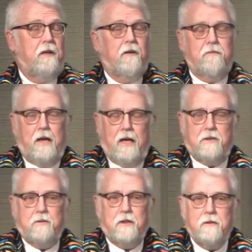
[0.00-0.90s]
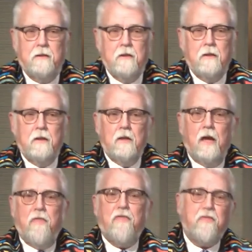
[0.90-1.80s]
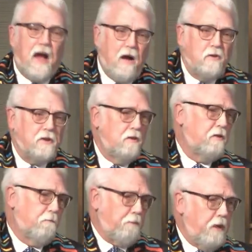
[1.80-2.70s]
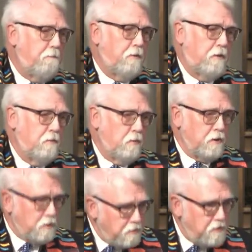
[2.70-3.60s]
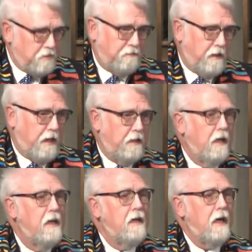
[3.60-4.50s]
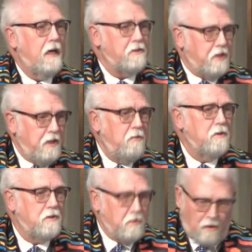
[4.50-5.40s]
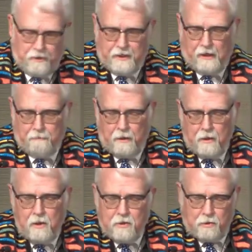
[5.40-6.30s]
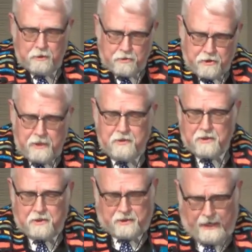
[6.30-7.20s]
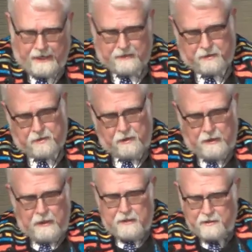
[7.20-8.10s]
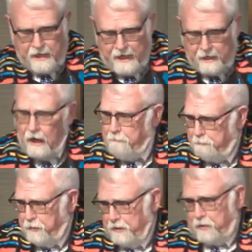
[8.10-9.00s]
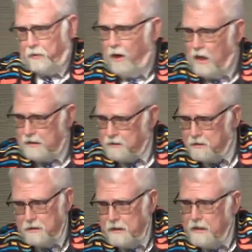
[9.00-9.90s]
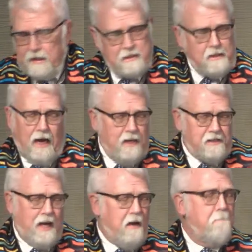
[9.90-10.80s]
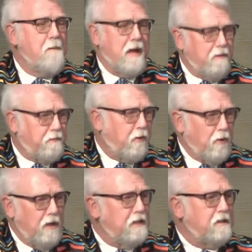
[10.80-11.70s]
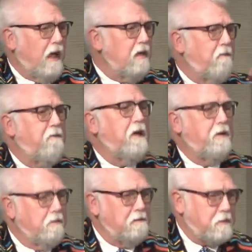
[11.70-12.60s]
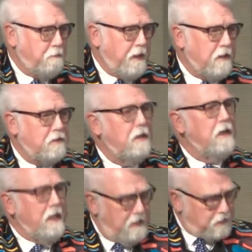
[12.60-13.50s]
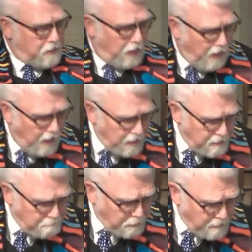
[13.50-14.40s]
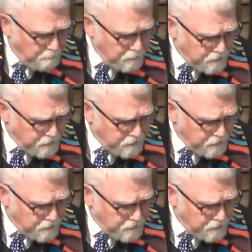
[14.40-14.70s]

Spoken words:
of Nazareth, and thousands of people were crucified as he was growing up. So when Jesus says, "Take up your cross," it's not a metaphor, it's not a figure of speech. It's calling people